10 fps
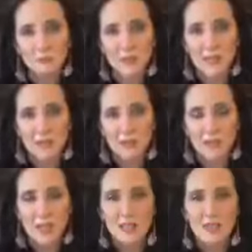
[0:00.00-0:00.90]
beef,
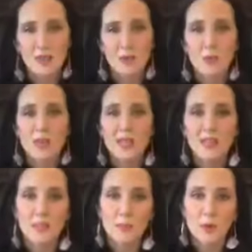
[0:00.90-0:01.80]
and so when we
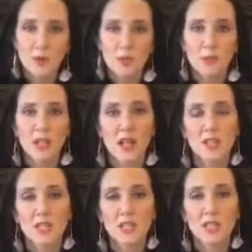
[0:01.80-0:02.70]
get the bones, we'll
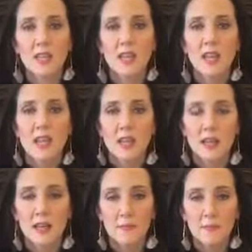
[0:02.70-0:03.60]
actually
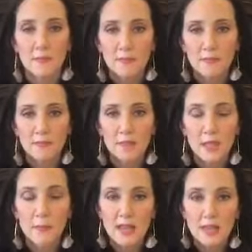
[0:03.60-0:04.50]

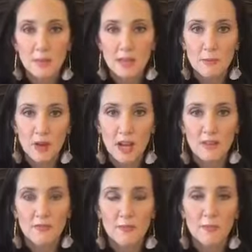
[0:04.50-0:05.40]
make the bean
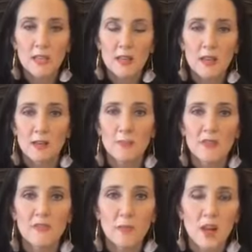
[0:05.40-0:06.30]
broth,
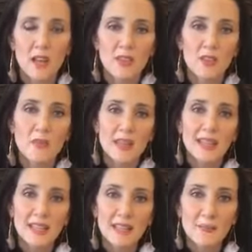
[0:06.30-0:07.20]
beef broth you make a
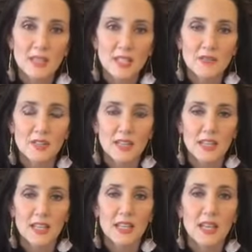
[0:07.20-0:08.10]
little bit
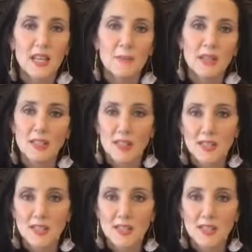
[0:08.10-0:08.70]
differently, but it's